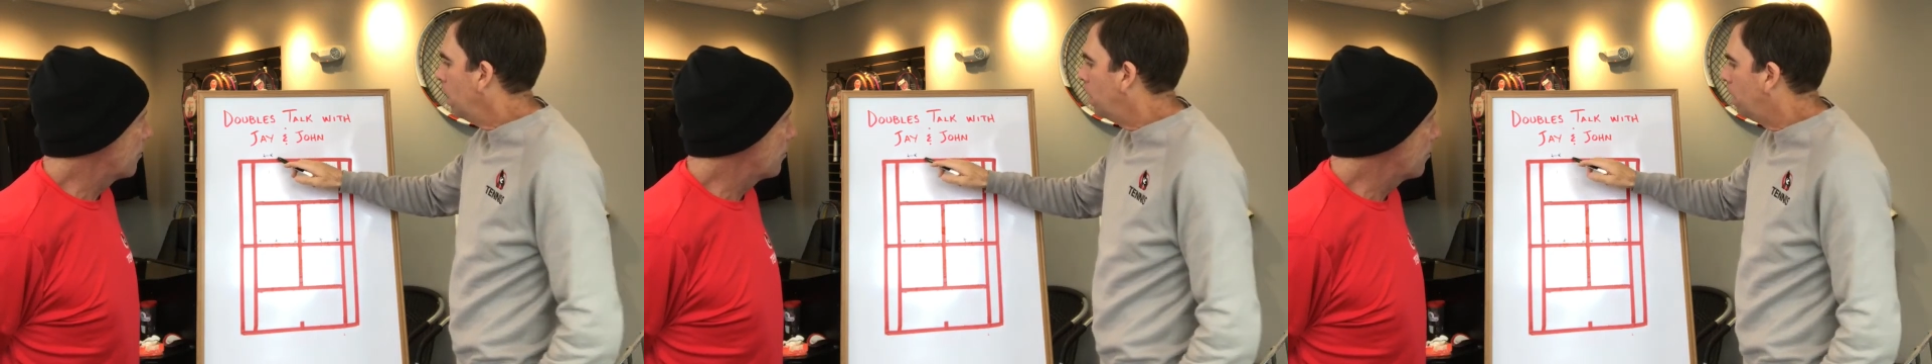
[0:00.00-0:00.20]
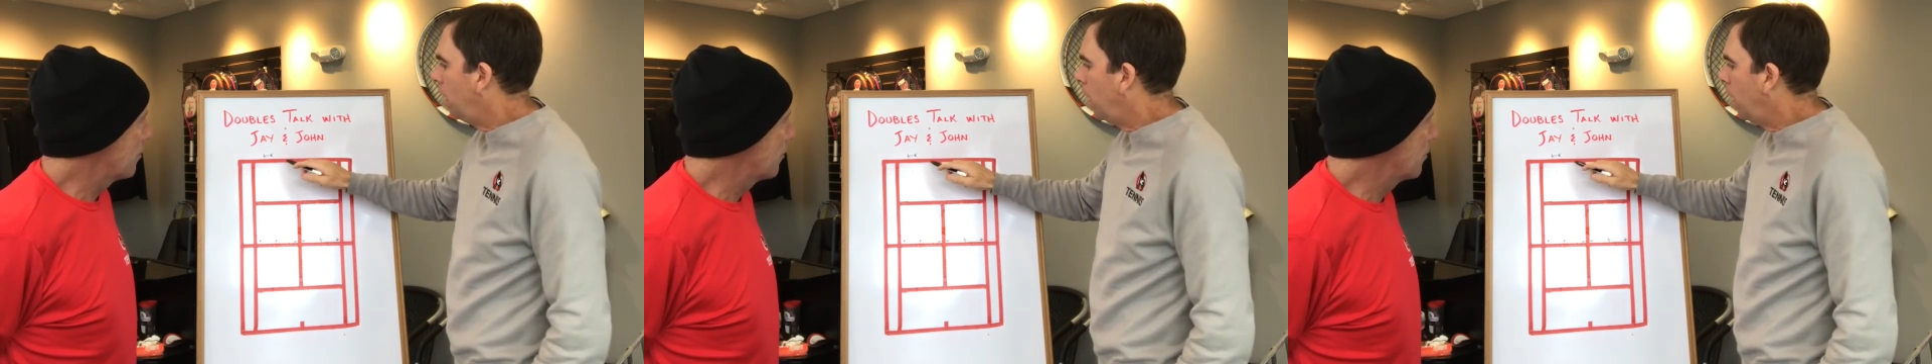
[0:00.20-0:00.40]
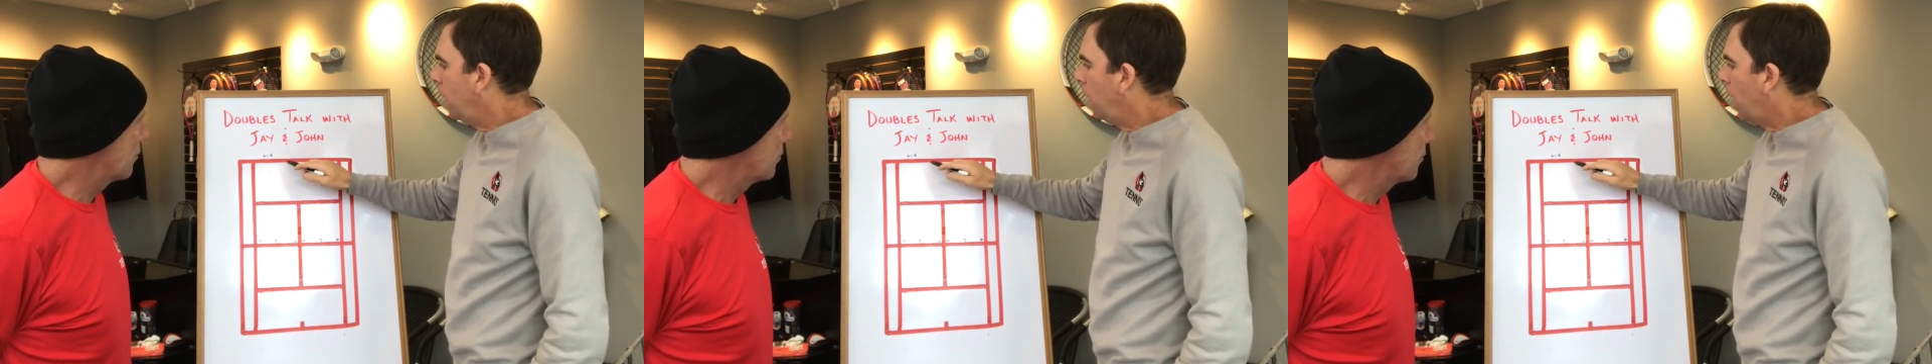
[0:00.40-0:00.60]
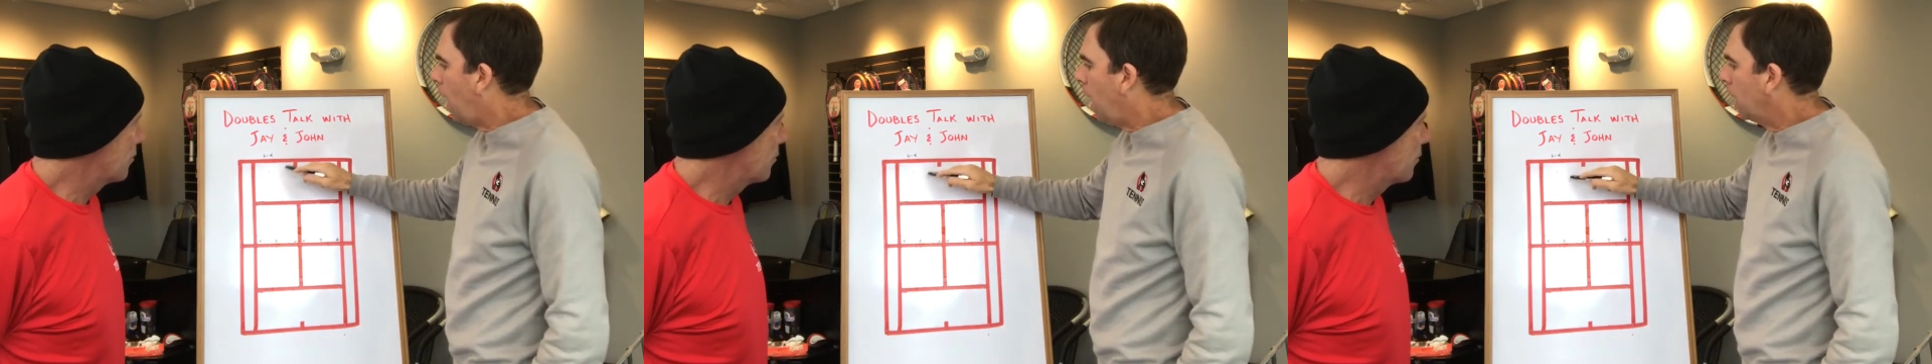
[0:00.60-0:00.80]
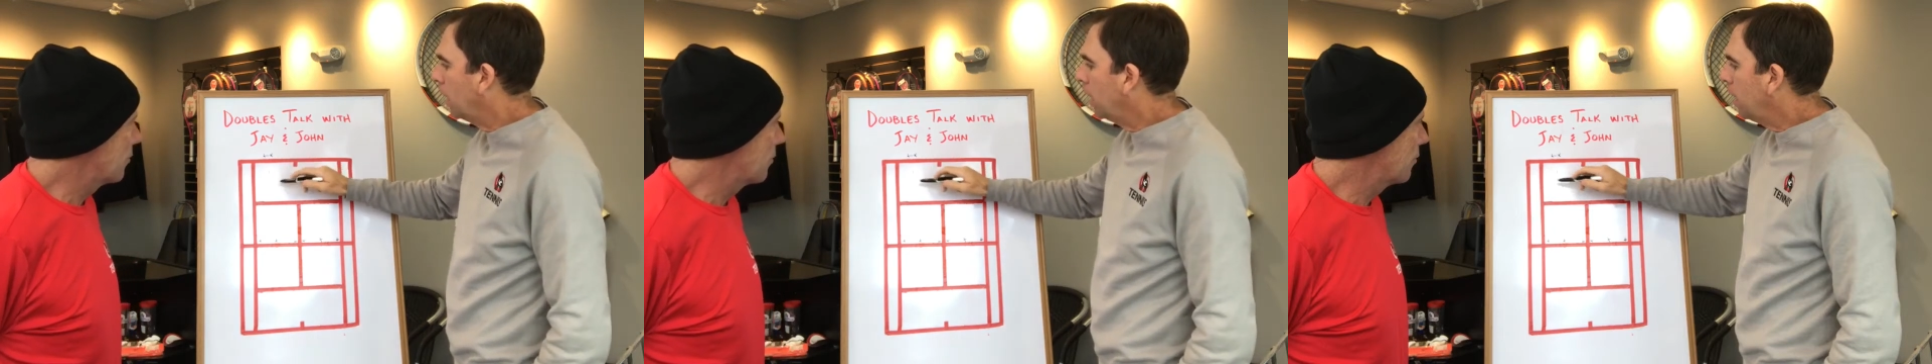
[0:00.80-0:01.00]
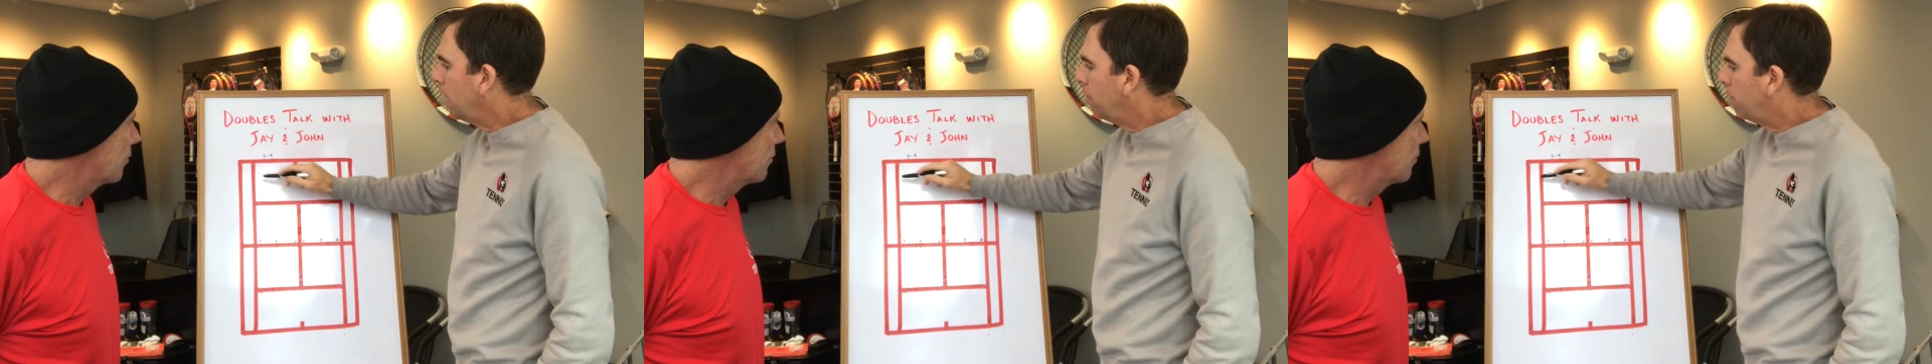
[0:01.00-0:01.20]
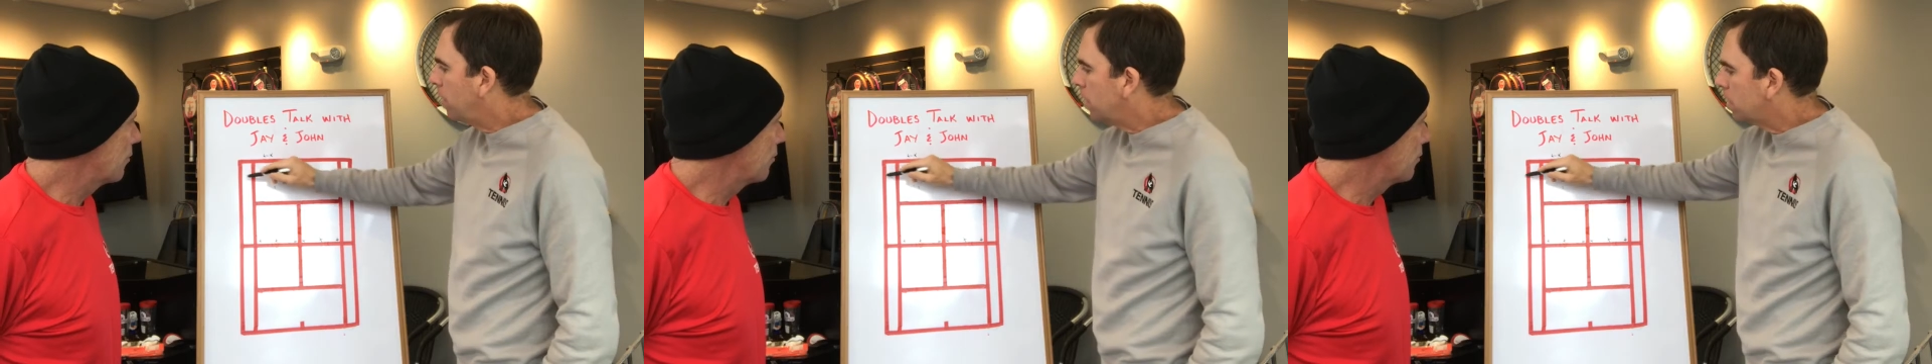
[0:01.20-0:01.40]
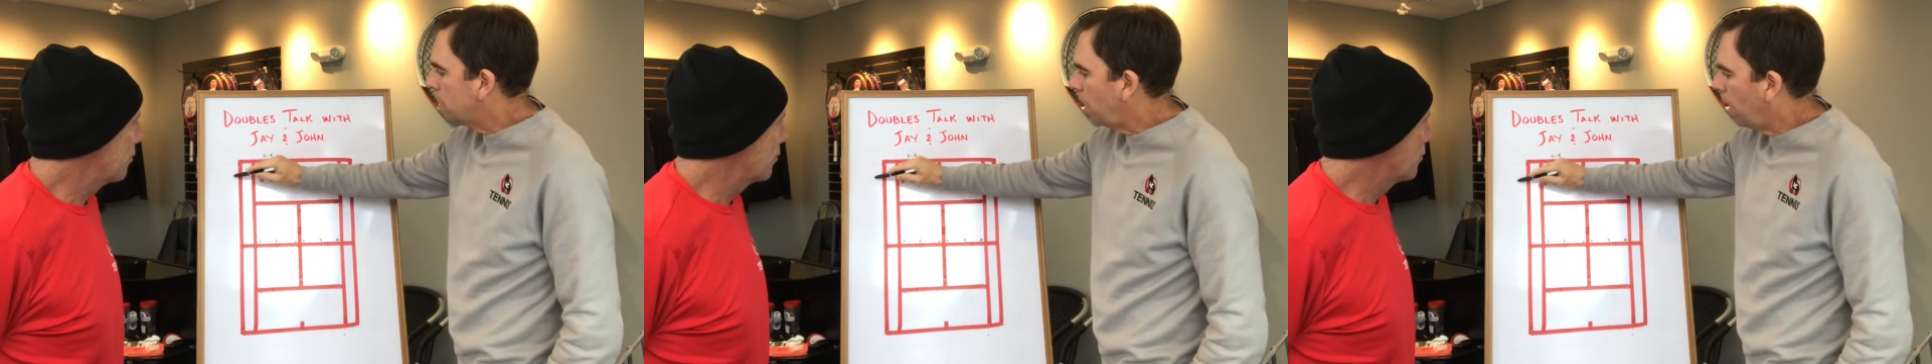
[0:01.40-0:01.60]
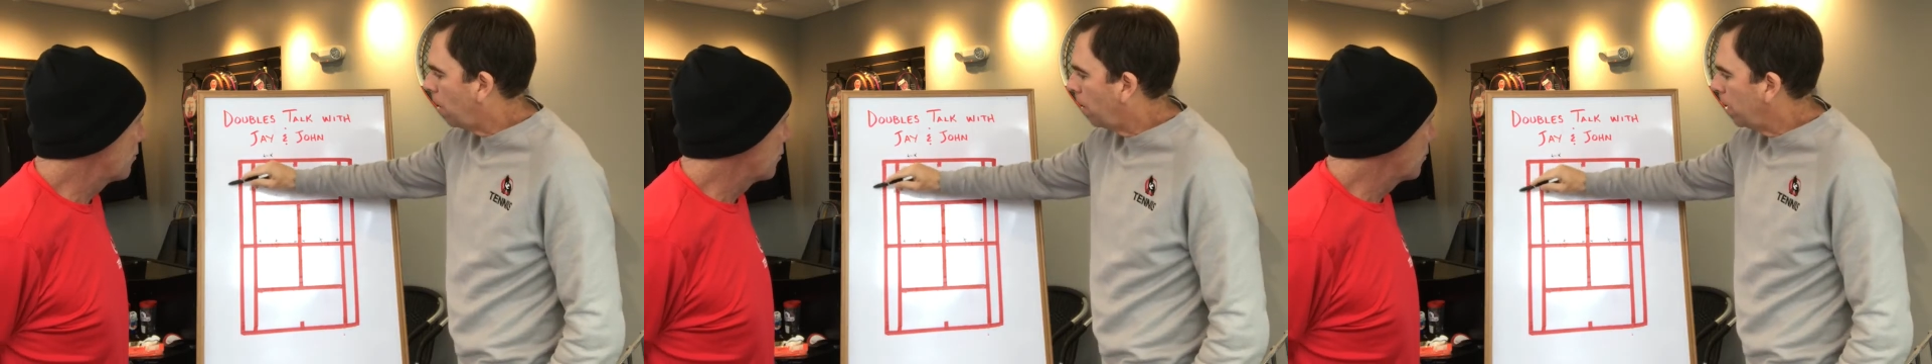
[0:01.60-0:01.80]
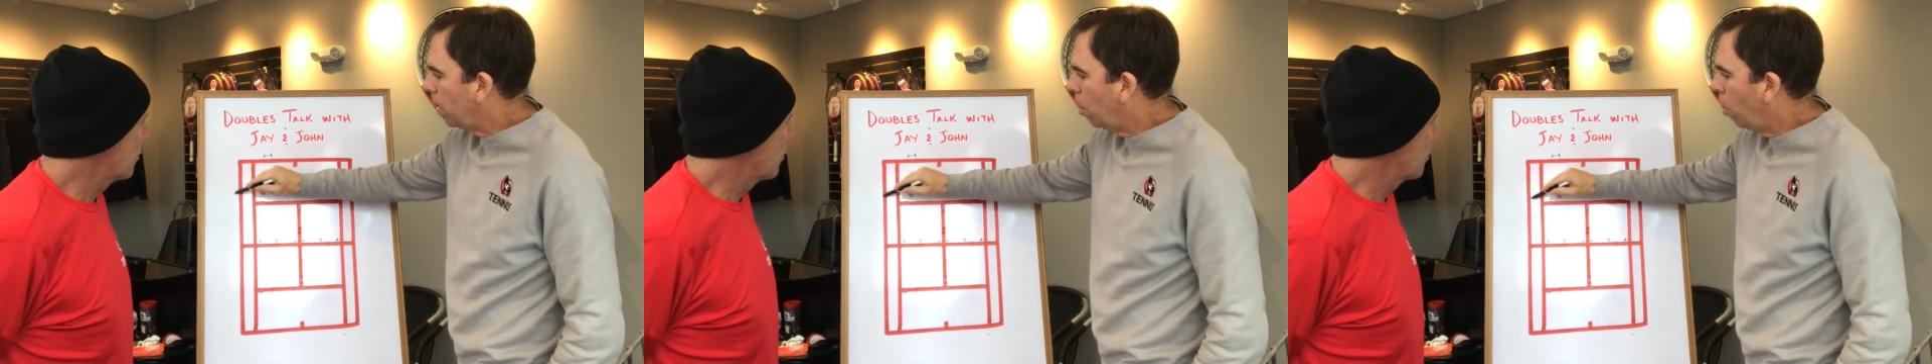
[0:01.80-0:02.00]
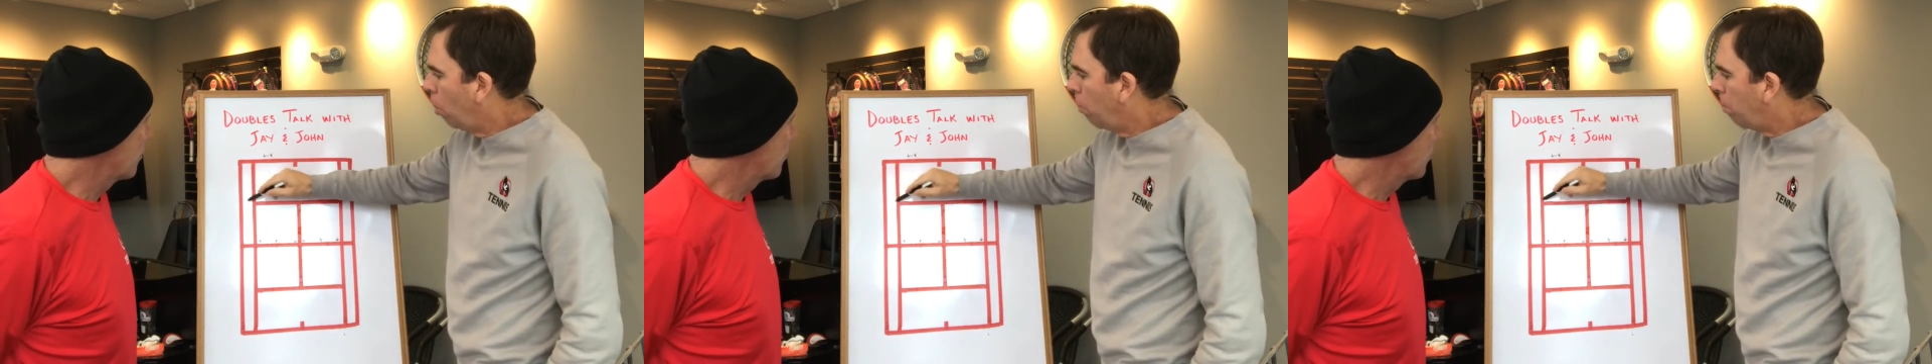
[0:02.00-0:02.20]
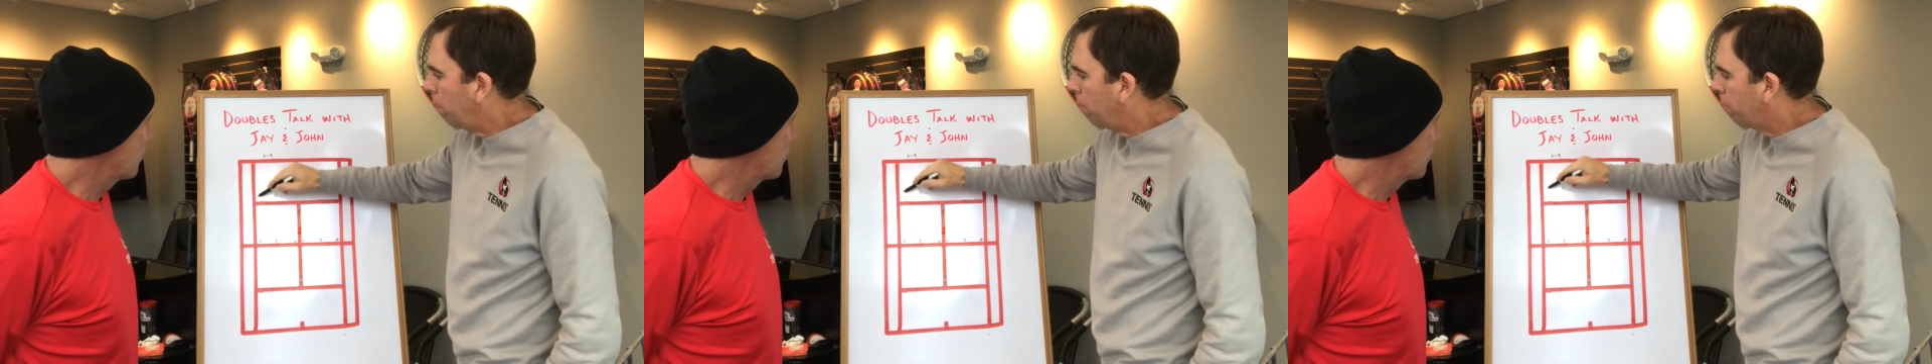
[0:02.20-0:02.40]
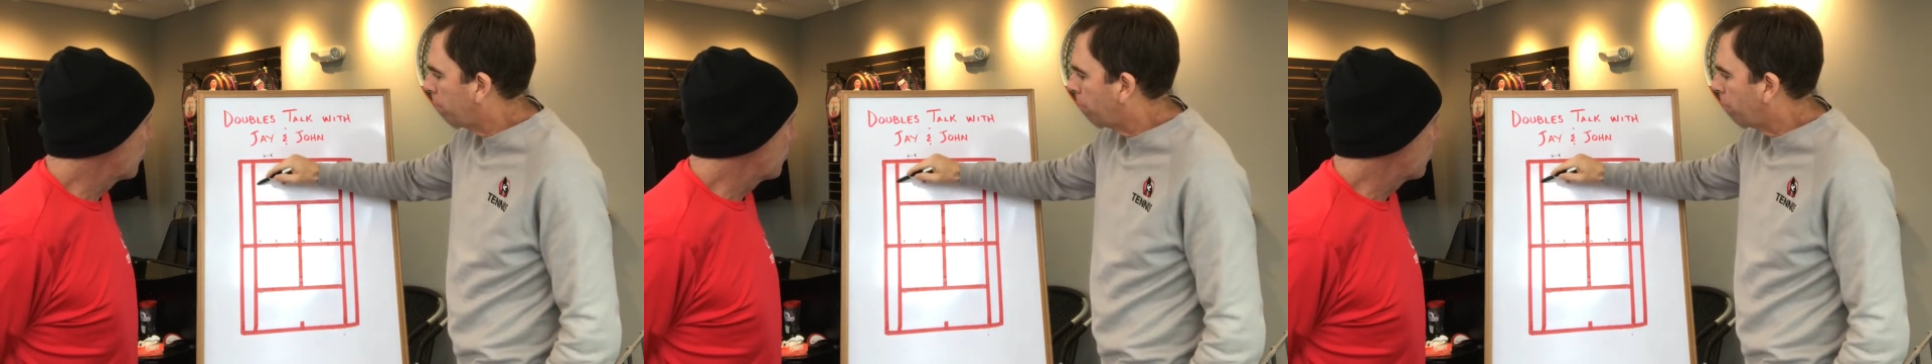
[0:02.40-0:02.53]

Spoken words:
then I leave this area open